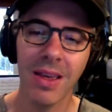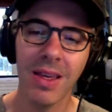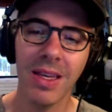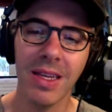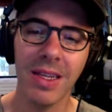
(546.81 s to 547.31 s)

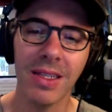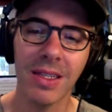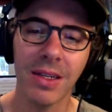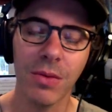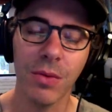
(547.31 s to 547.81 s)

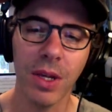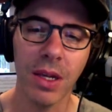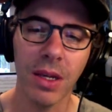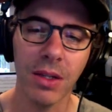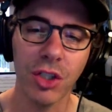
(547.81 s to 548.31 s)
is
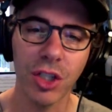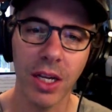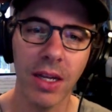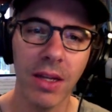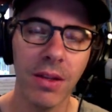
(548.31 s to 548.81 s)
we
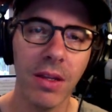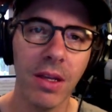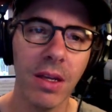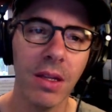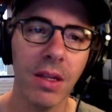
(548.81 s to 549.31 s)
share
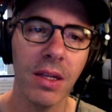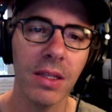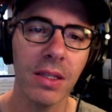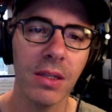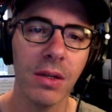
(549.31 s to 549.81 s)
the
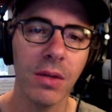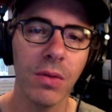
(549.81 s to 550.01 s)
list